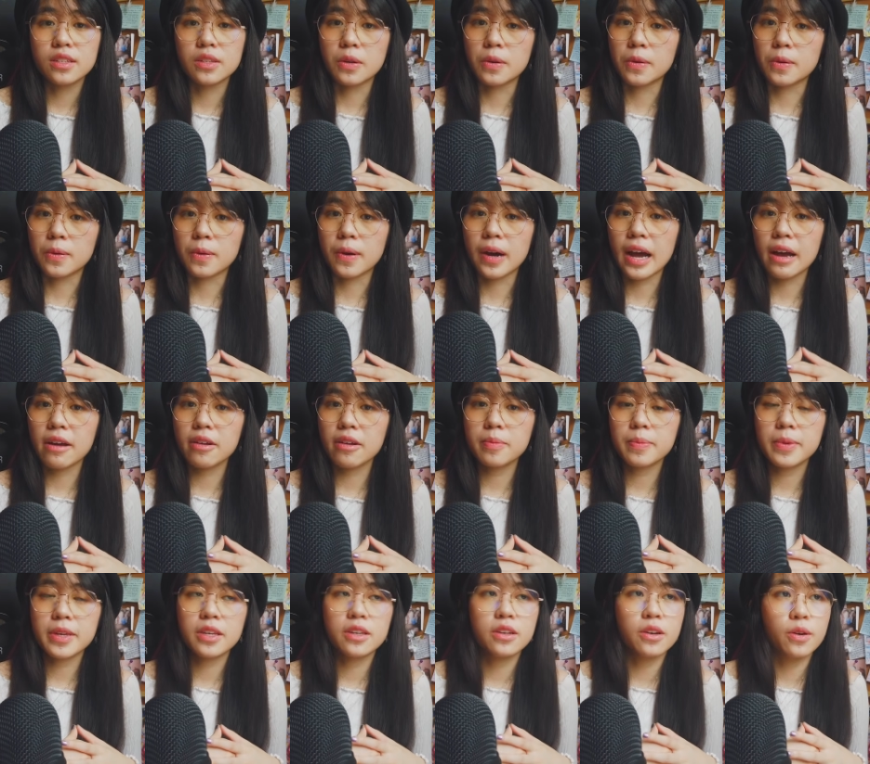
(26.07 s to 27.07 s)
So I will
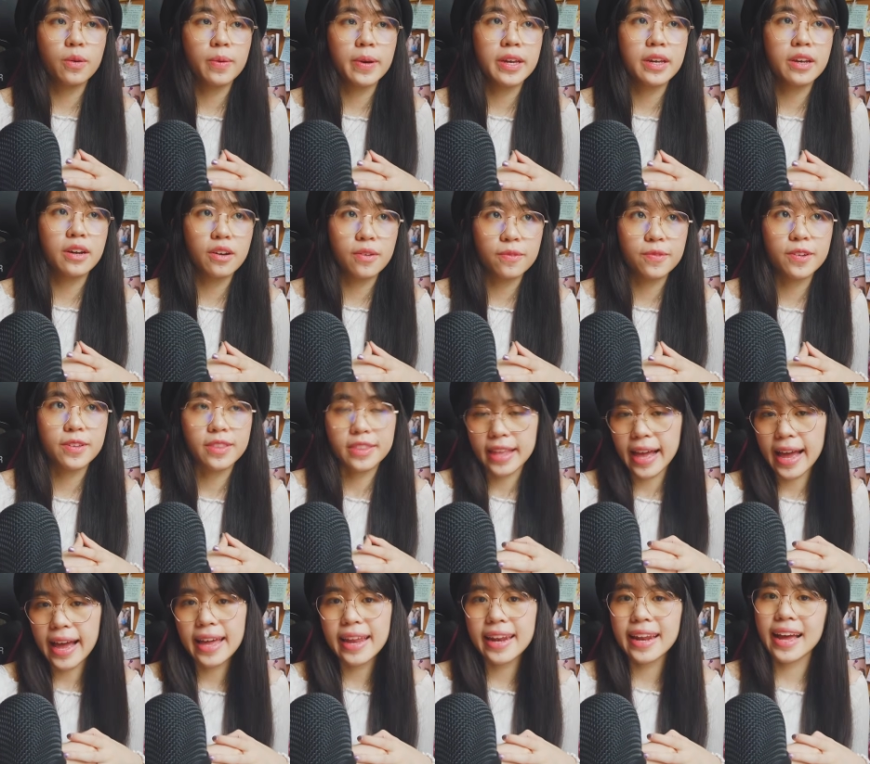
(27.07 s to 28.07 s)
be going over
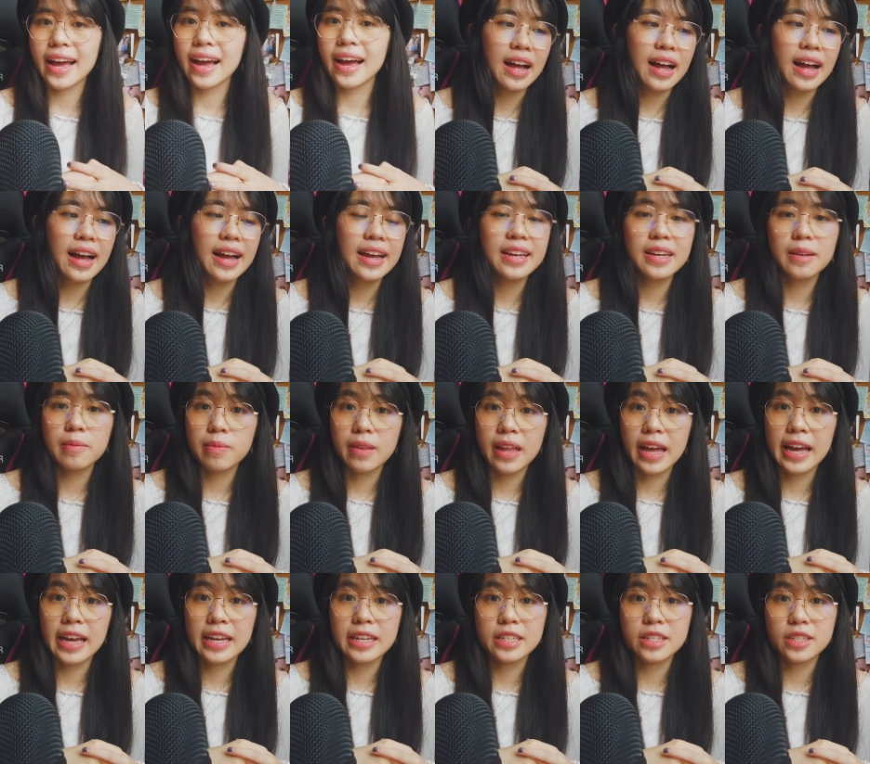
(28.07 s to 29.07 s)
that. I
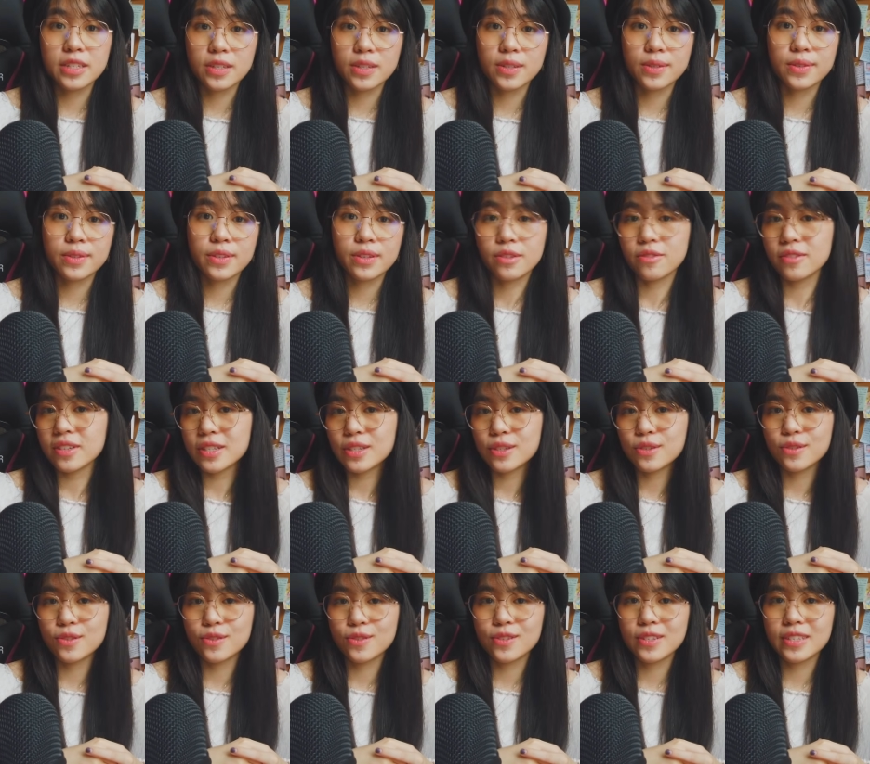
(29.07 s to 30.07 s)
applied to 3
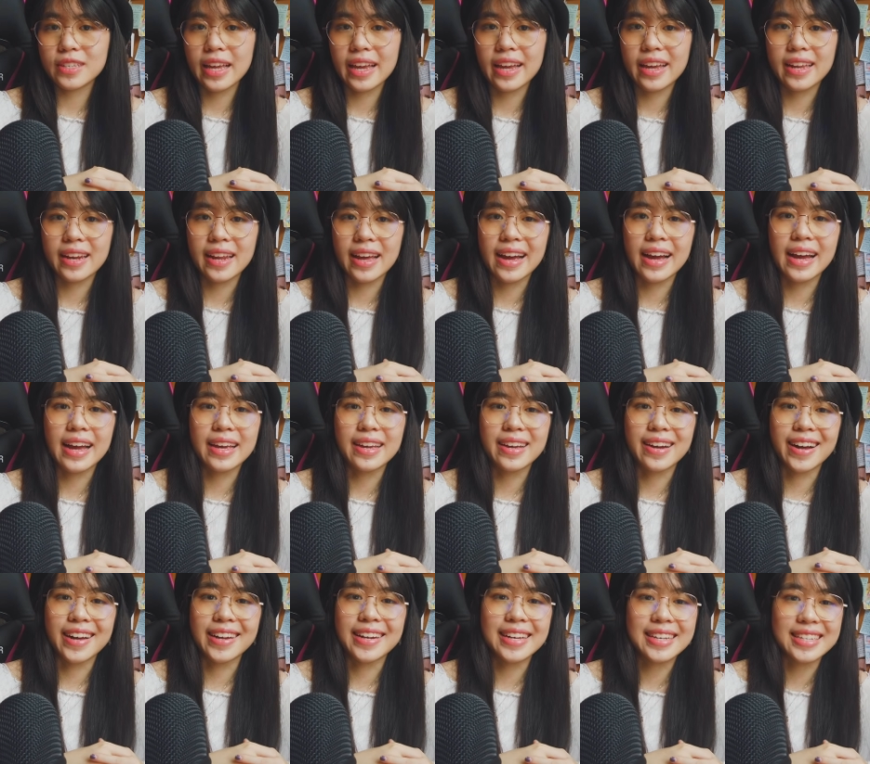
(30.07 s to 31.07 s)
schools and I
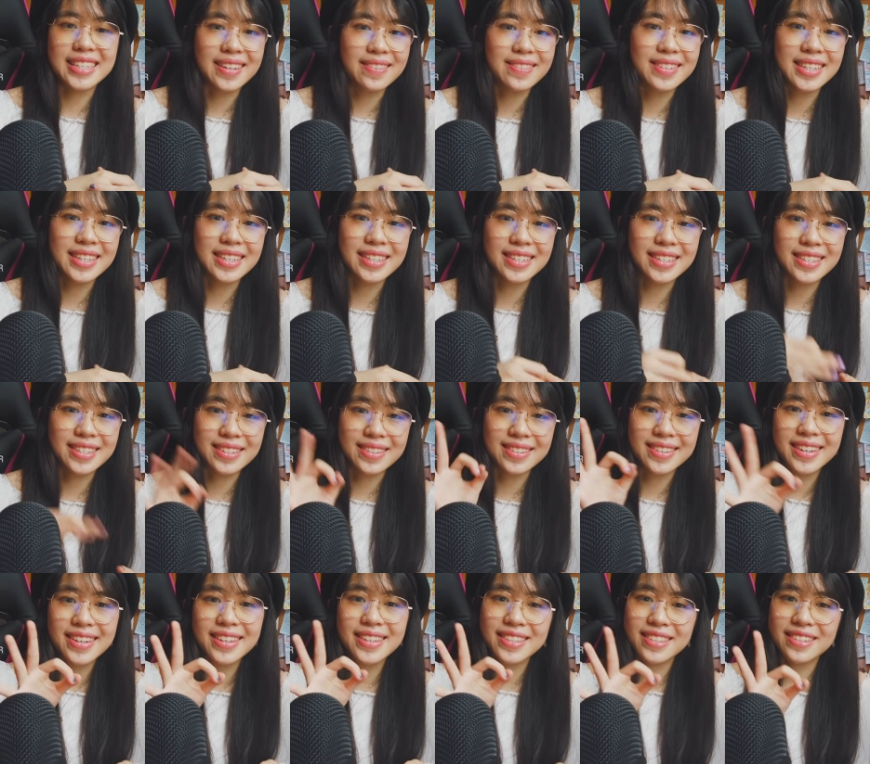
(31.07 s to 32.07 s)
got accepted to
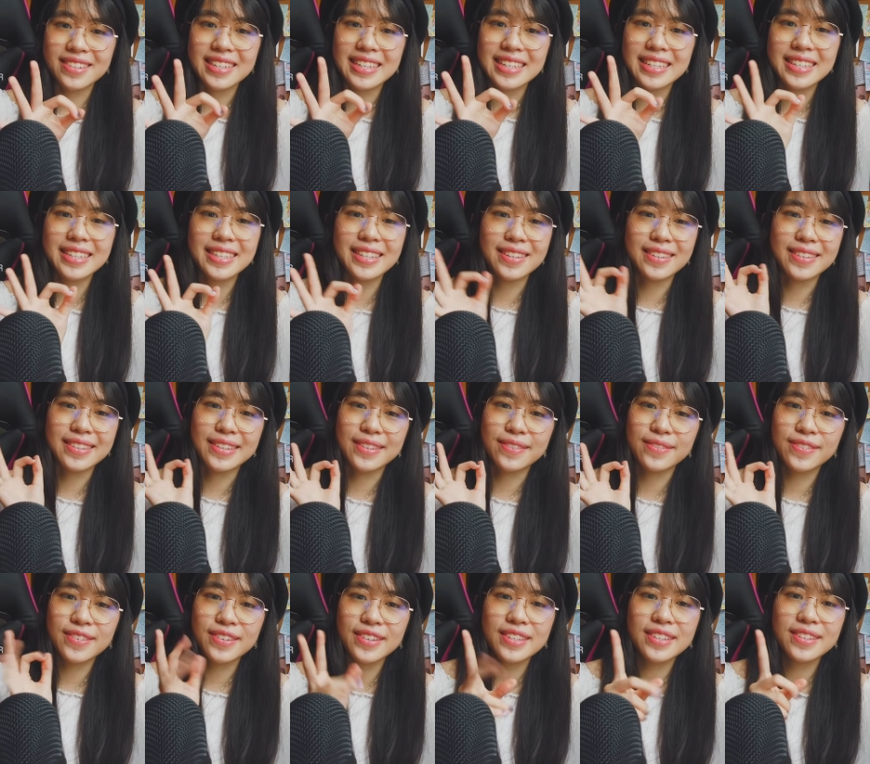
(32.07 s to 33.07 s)
all 3. So the
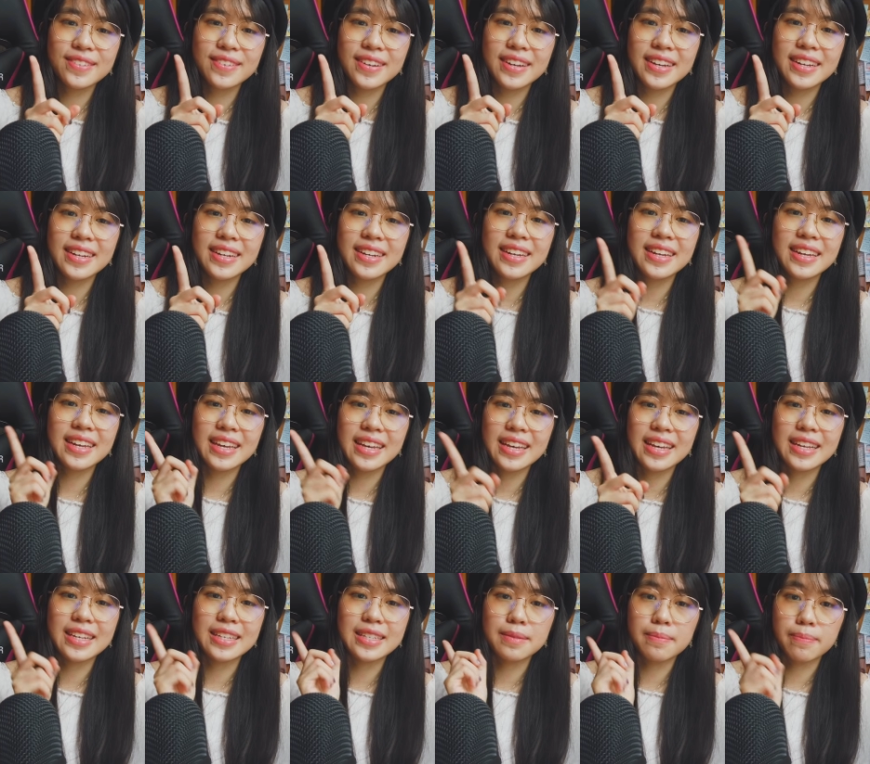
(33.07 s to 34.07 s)
first one
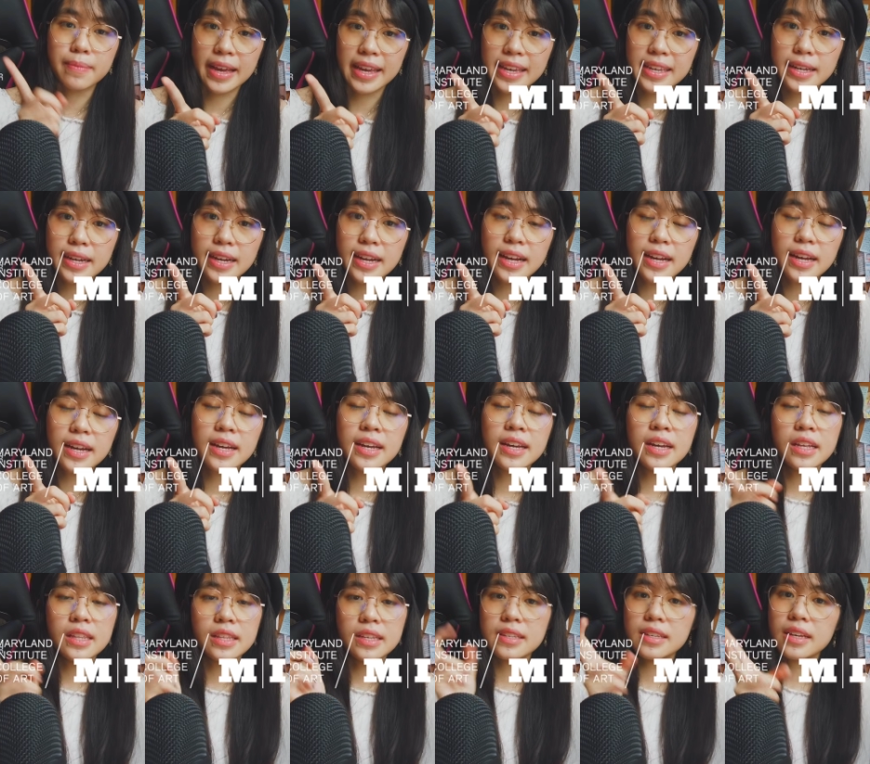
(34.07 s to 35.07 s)
is MICA,
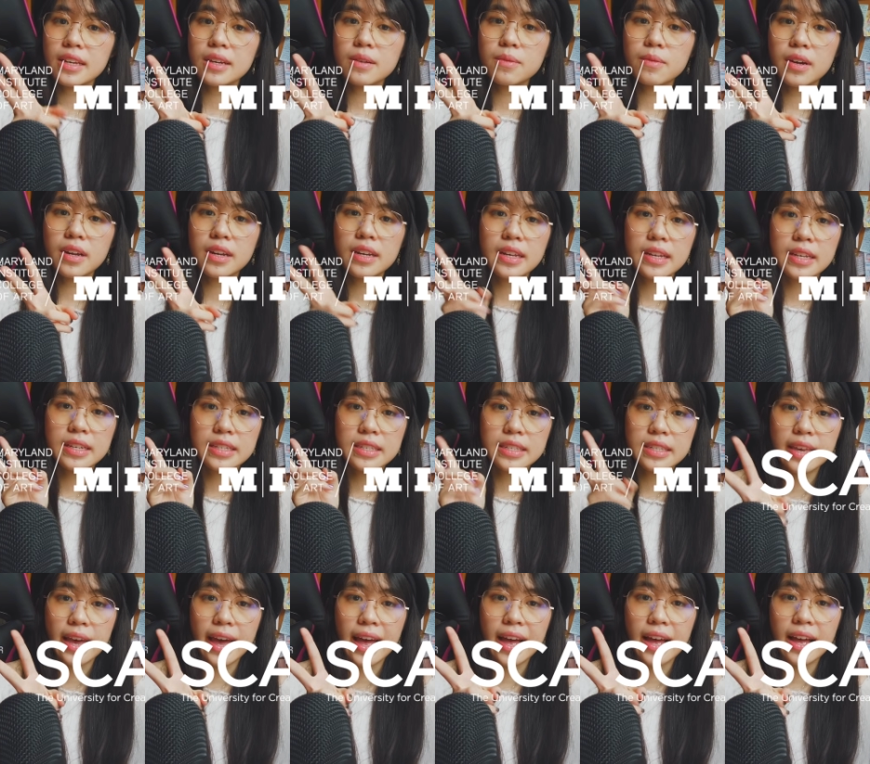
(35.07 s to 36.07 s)
the second one is
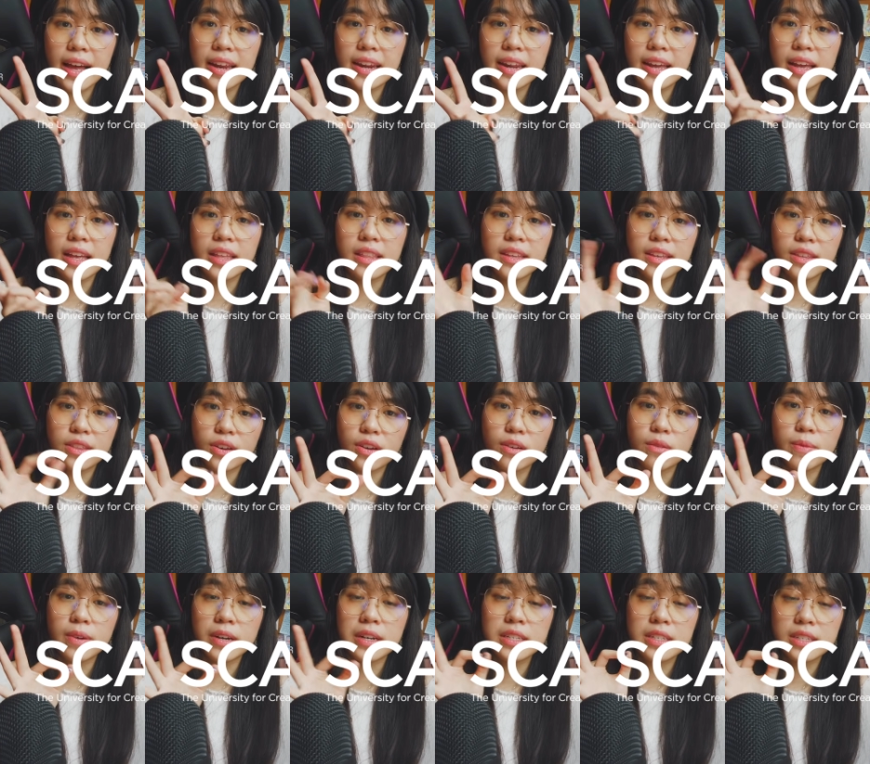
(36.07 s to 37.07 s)
SCAD, and the
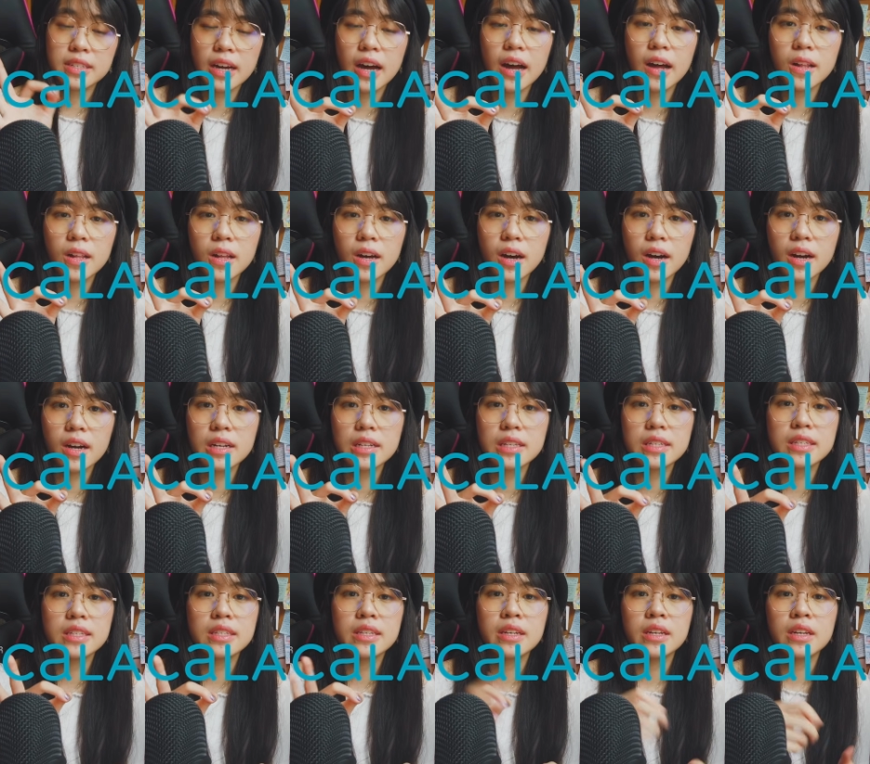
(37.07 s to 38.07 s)
third one is
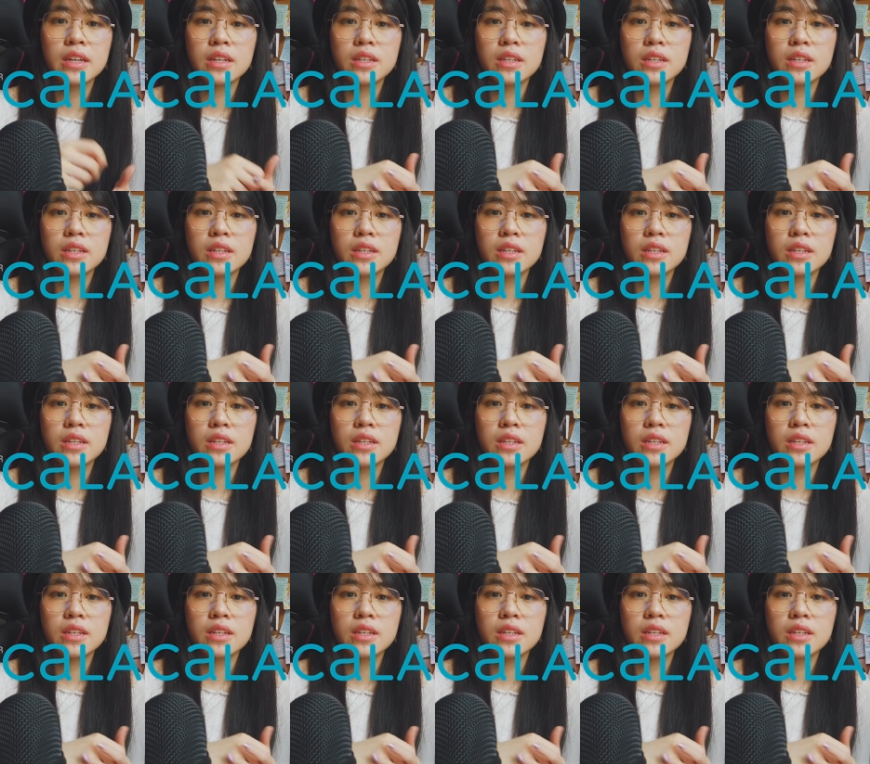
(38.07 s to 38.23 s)
Calarts.